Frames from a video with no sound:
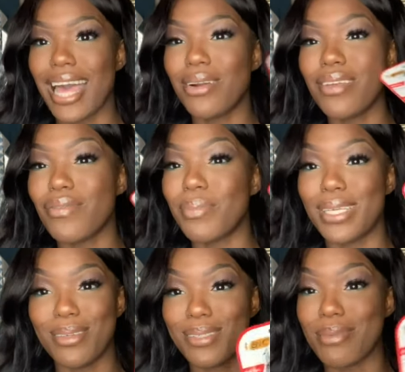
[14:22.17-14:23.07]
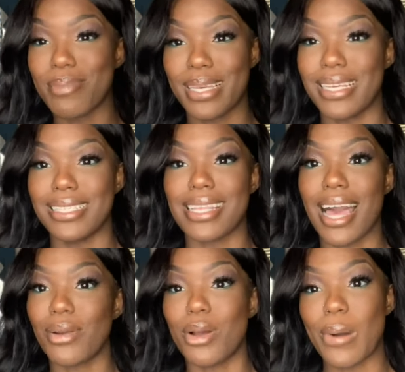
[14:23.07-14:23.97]
I don't even be using pens.
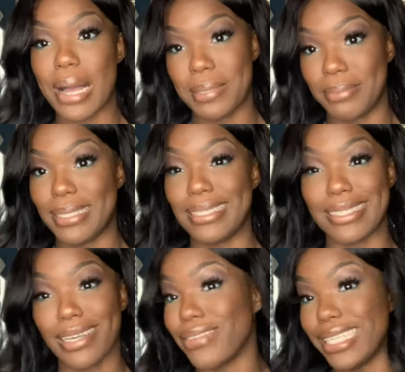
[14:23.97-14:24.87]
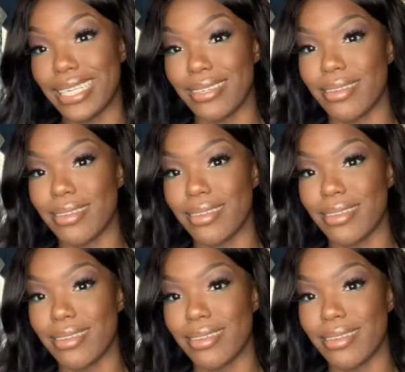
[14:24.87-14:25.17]
I don't know why I buy pens every year.